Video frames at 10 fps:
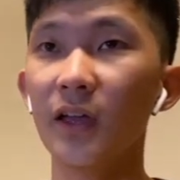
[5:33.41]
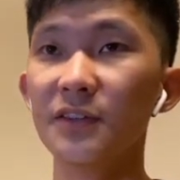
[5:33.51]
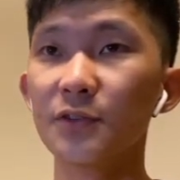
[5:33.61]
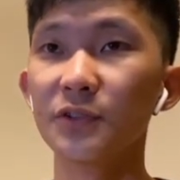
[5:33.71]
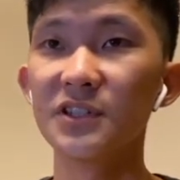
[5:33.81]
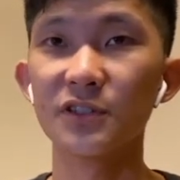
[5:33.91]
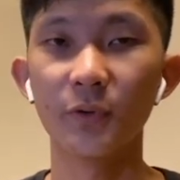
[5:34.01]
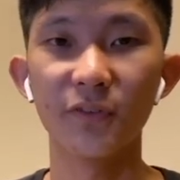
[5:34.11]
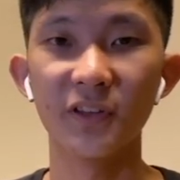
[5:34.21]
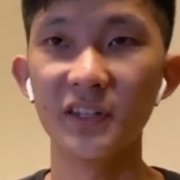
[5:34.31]
And so this is
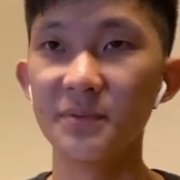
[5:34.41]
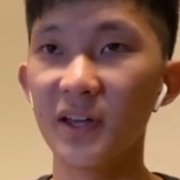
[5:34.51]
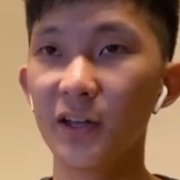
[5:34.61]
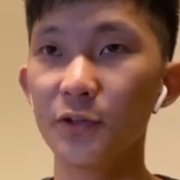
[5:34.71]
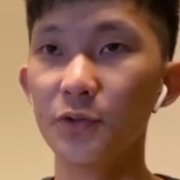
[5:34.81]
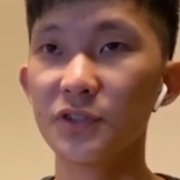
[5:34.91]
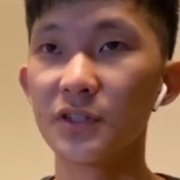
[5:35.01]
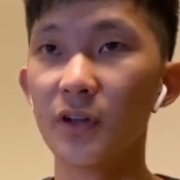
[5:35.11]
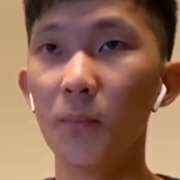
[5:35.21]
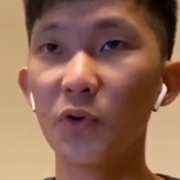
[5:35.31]
one of the themes that I
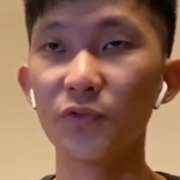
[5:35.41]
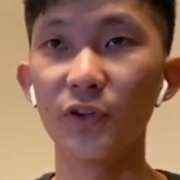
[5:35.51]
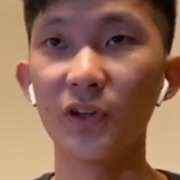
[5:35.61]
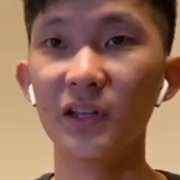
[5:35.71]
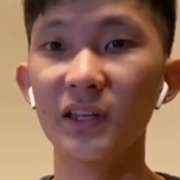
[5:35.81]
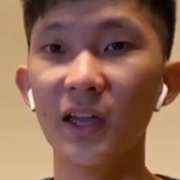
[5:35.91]
use most frequently,